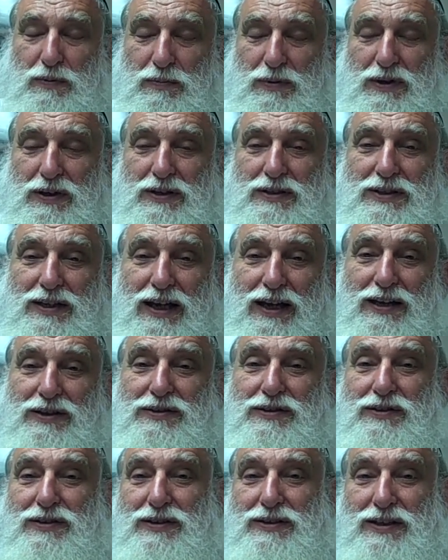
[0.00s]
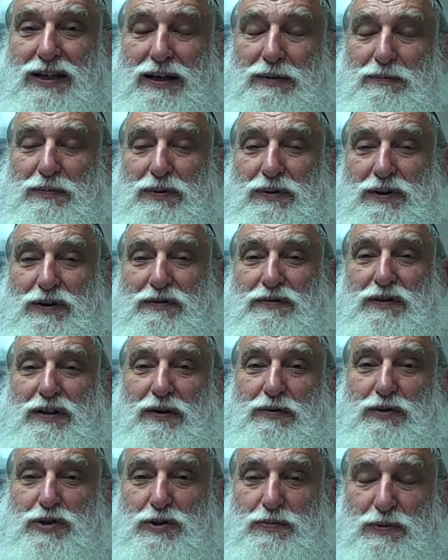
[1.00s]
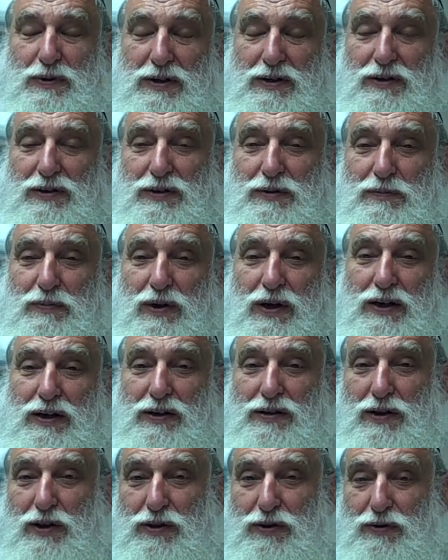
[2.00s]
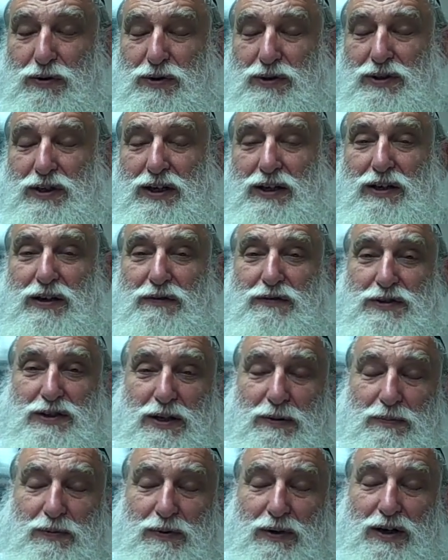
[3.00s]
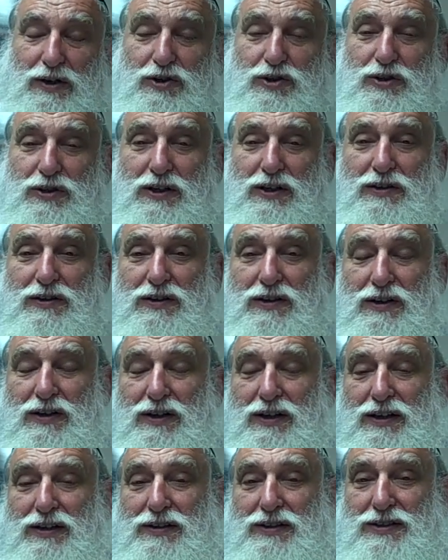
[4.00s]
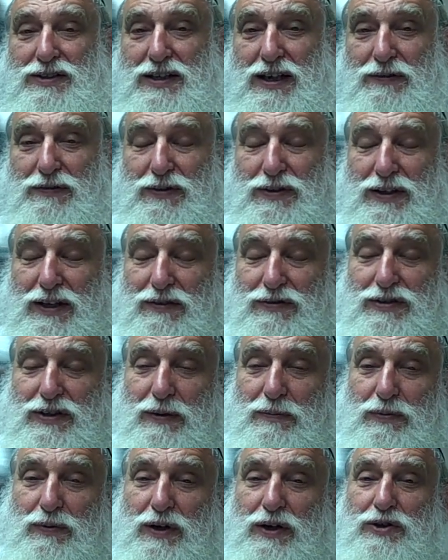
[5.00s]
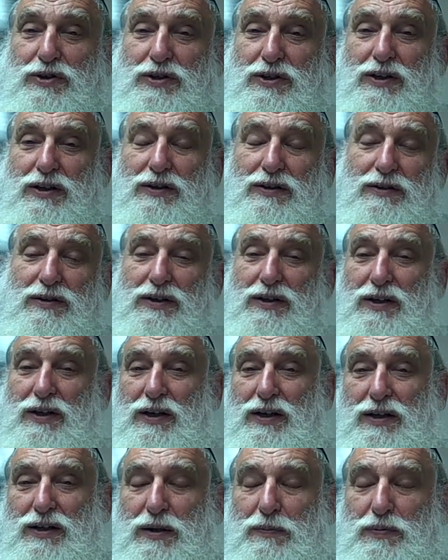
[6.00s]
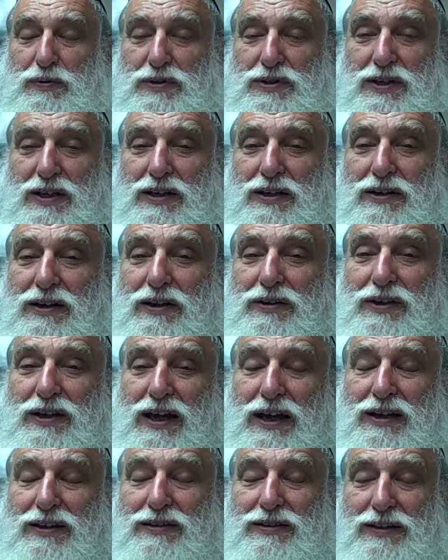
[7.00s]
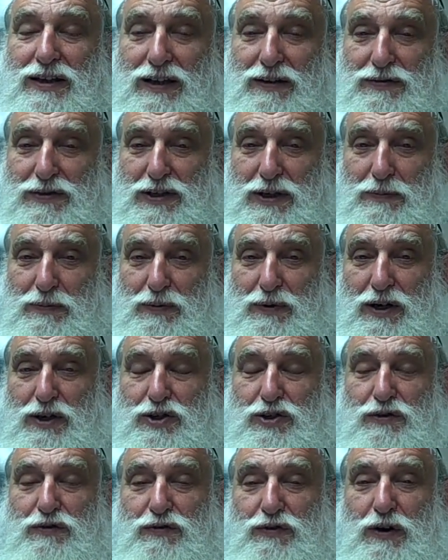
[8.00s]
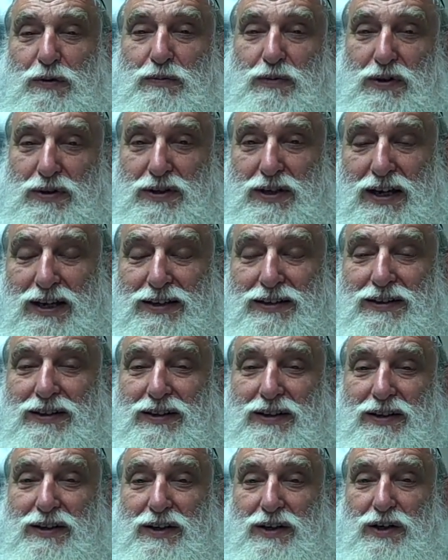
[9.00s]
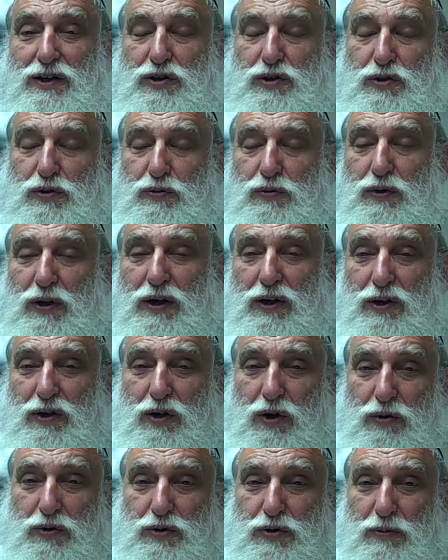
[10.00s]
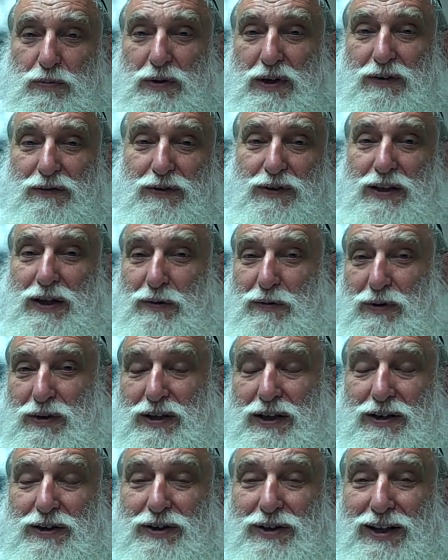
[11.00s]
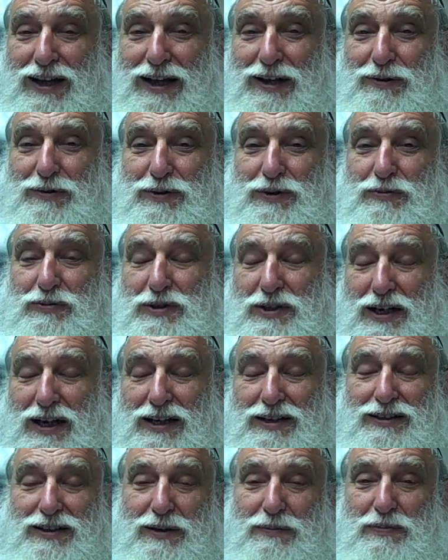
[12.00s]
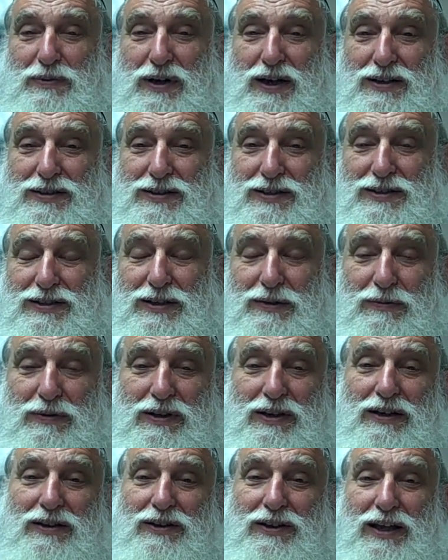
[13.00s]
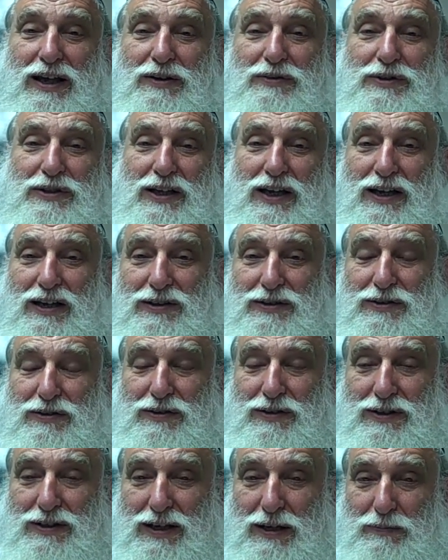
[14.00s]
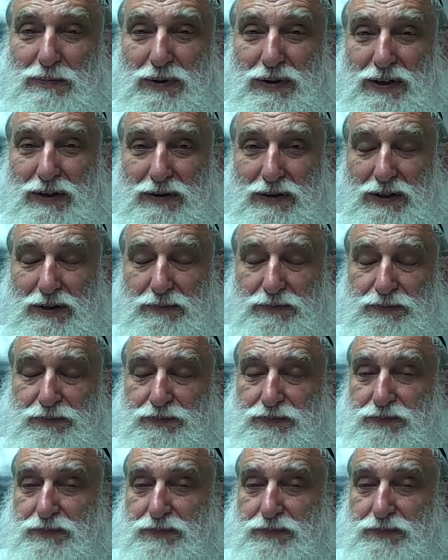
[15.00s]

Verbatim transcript: permitted to enter the temple if they were sprinkled upon on the third day of separation and the seventh day of separation, and they proceeded on the eighth day of separation from the dead to go to a mikveh. They were then allowed, it was an eight day process, they were then allowed to enter the temple area.